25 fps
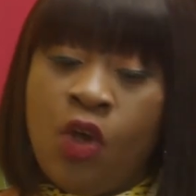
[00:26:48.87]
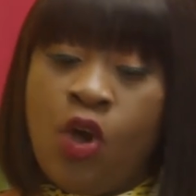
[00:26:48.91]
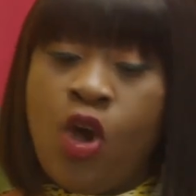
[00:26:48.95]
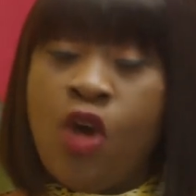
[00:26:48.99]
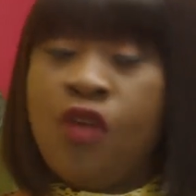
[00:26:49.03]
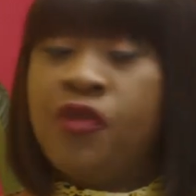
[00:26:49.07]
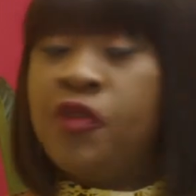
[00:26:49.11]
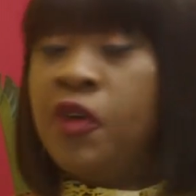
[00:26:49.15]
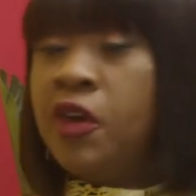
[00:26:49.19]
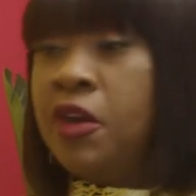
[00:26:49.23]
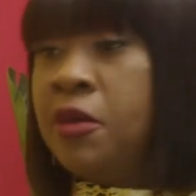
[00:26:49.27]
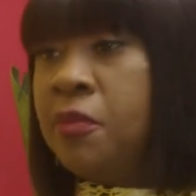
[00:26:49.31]

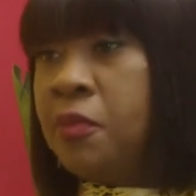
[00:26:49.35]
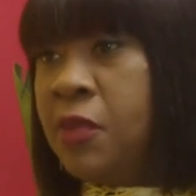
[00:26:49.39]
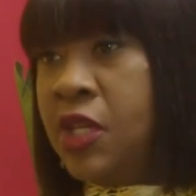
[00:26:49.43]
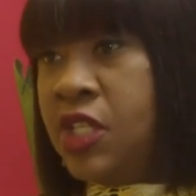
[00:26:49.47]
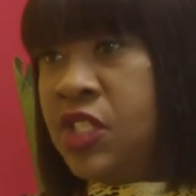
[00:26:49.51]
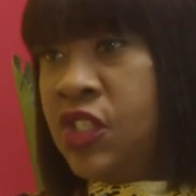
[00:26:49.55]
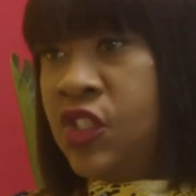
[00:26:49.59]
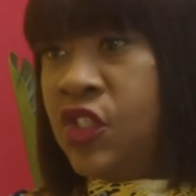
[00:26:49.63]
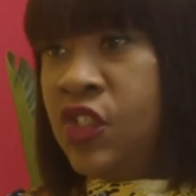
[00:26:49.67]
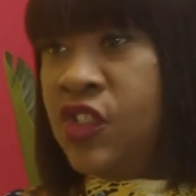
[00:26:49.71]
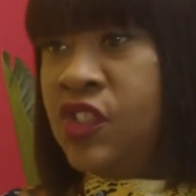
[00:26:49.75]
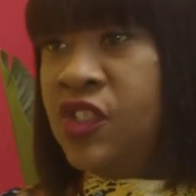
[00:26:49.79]
offering
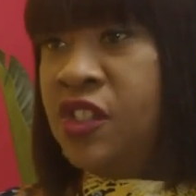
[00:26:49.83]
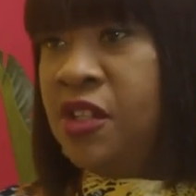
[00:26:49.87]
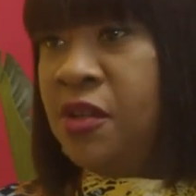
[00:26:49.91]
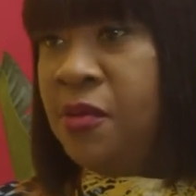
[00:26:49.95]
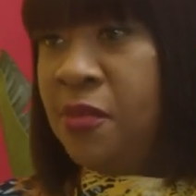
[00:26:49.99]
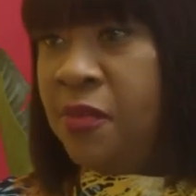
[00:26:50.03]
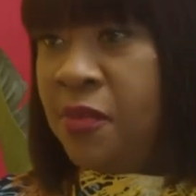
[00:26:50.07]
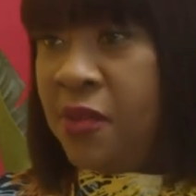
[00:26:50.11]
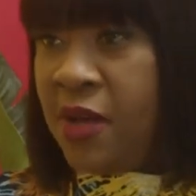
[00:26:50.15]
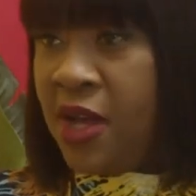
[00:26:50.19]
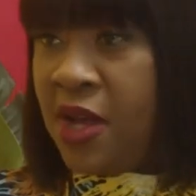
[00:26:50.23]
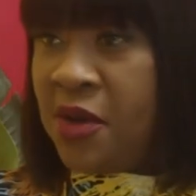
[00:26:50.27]

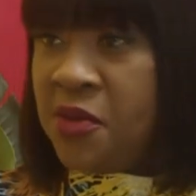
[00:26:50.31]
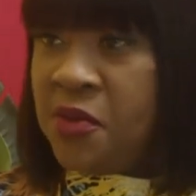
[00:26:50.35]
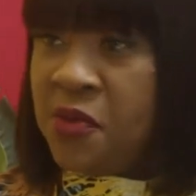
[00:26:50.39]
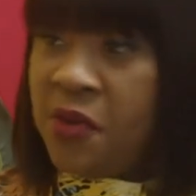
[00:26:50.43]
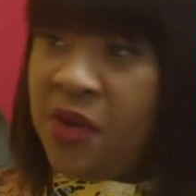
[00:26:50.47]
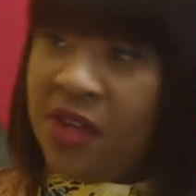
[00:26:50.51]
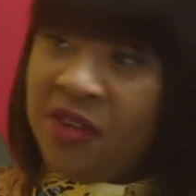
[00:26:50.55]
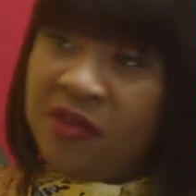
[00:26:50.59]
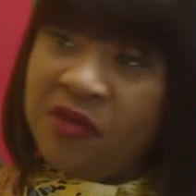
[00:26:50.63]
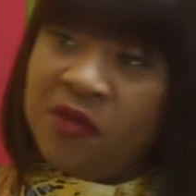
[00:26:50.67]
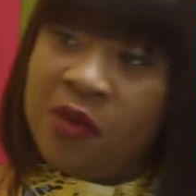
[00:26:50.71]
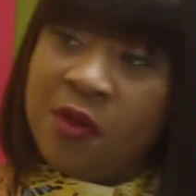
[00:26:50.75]
mentorship
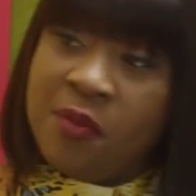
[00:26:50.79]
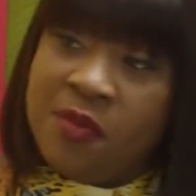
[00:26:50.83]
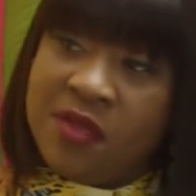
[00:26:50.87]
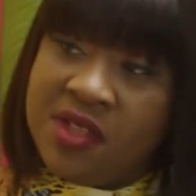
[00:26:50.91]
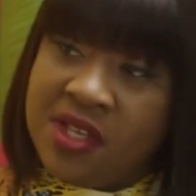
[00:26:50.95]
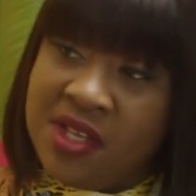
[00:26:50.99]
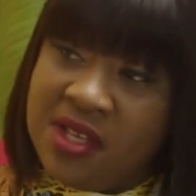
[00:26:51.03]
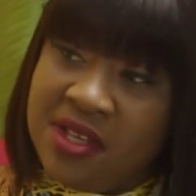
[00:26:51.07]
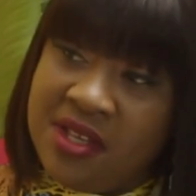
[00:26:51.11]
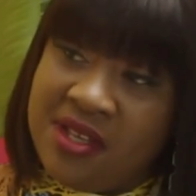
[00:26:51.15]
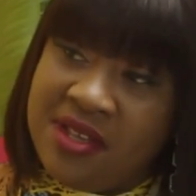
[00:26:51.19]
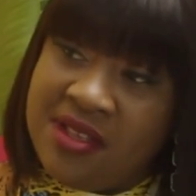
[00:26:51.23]
away from
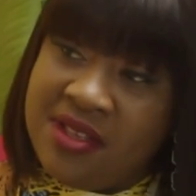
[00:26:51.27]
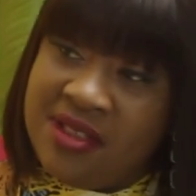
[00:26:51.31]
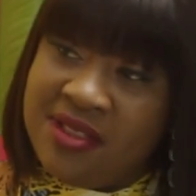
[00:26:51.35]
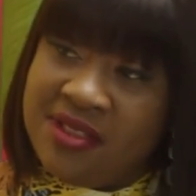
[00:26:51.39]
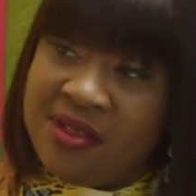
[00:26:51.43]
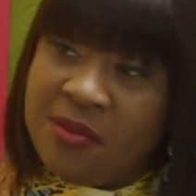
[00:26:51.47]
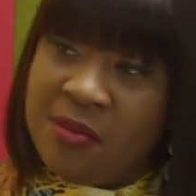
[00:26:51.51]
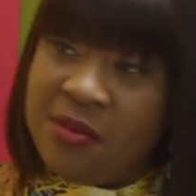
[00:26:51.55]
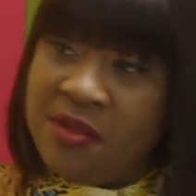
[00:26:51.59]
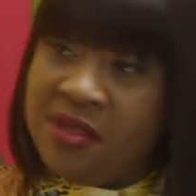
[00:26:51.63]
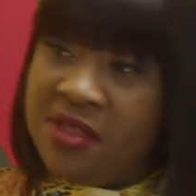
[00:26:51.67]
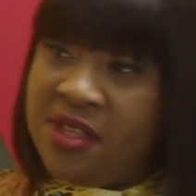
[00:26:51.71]

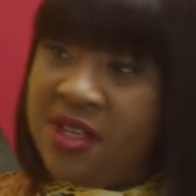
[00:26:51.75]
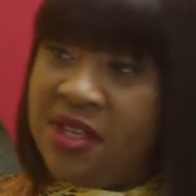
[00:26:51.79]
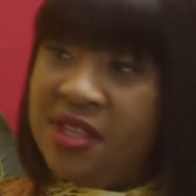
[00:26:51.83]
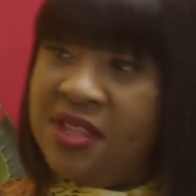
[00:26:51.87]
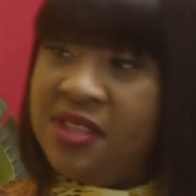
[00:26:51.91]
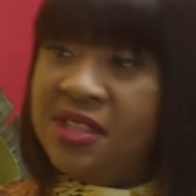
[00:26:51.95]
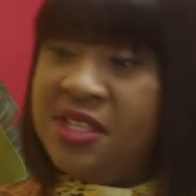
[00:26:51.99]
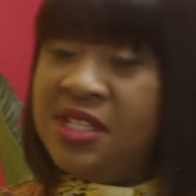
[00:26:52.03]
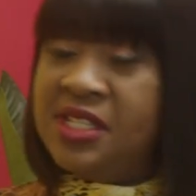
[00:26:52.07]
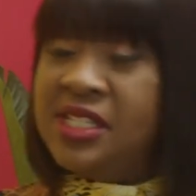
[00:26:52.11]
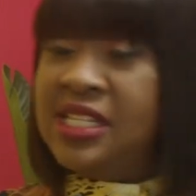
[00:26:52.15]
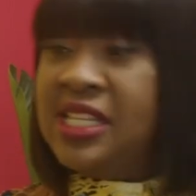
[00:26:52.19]

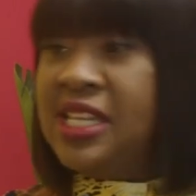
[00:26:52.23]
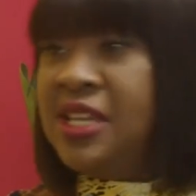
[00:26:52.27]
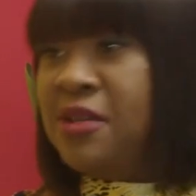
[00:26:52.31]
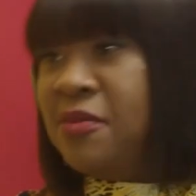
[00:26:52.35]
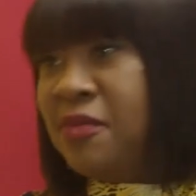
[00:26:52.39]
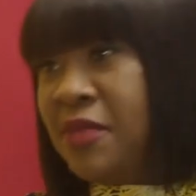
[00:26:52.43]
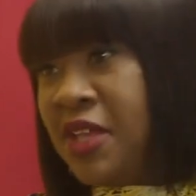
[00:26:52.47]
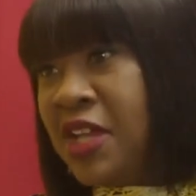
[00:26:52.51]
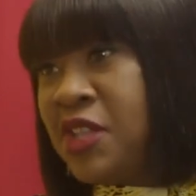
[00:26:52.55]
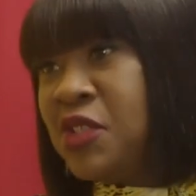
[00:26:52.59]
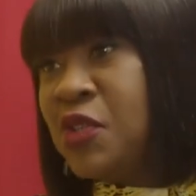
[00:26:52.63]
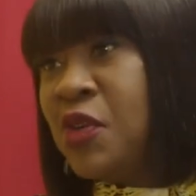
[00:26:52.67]
the
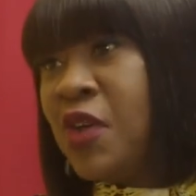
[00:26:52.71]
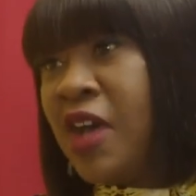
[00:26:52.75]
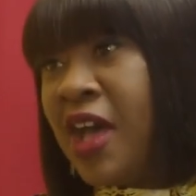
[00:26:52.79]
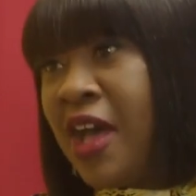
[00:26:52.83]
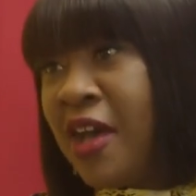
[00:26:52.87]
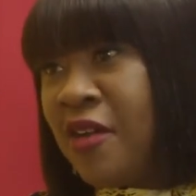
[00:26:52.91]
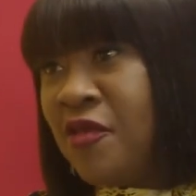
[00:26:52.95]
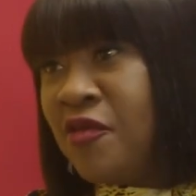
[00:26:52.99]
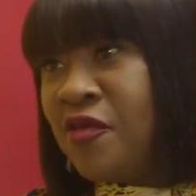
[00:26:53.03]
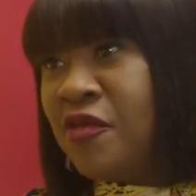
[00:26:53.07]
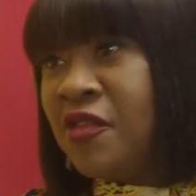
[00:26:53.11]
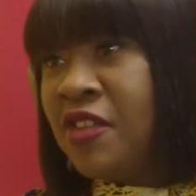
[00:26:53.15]
team that you
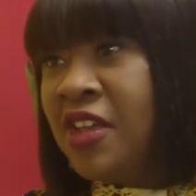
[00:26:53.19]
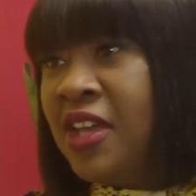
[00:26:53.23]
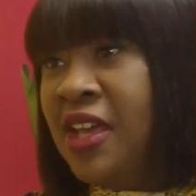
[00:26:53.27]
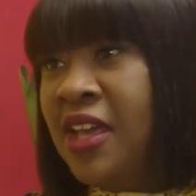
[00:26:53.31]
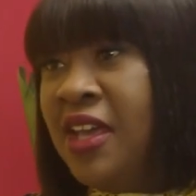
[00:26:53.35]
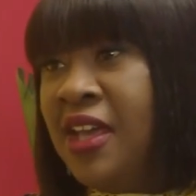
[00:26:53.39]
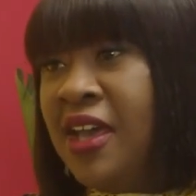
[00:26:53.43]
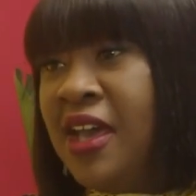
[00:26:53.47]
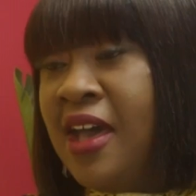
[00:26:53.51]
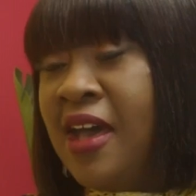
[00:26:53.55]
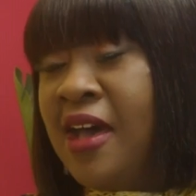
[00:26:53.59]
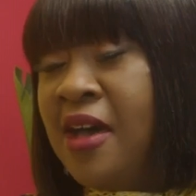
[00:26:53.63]
have
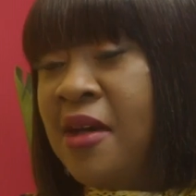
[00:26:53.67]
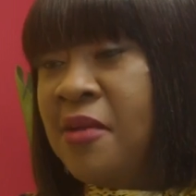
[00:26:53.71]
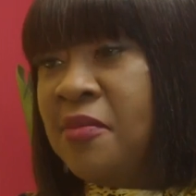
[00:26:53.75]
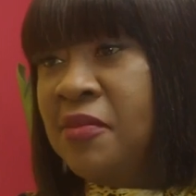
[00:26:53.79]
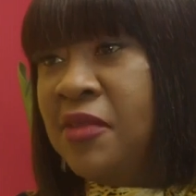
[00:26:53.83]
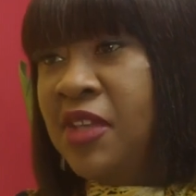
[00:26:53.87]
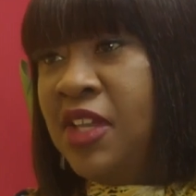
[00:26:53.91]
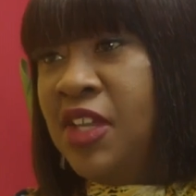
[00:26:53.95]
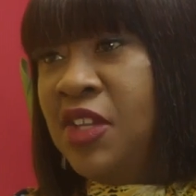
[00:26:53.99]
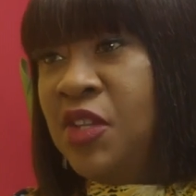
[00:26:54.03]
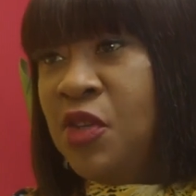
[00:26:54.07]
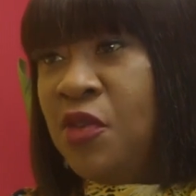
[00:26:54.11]

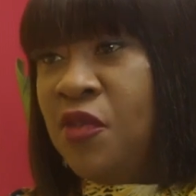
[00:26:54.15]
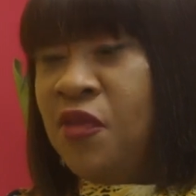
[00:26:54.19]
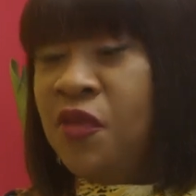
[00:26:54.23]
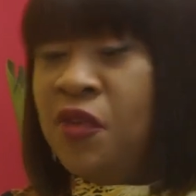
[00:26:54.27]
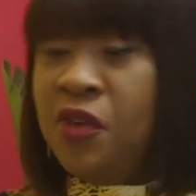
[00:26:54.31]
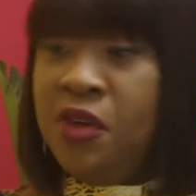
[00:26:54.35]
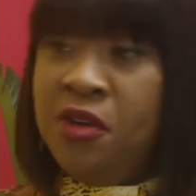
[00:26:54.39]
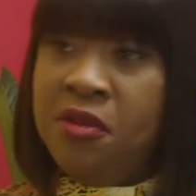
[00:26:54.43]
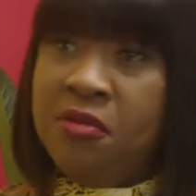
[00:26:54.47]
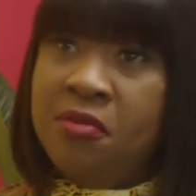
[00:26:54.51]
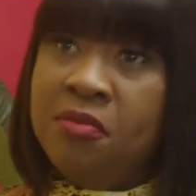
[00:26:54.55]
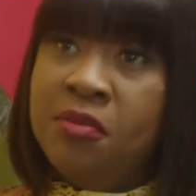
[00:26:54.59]
in your
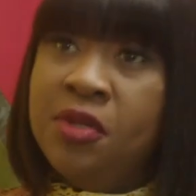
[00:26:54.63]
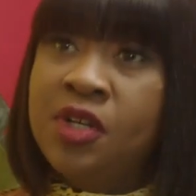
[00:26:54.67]
firm?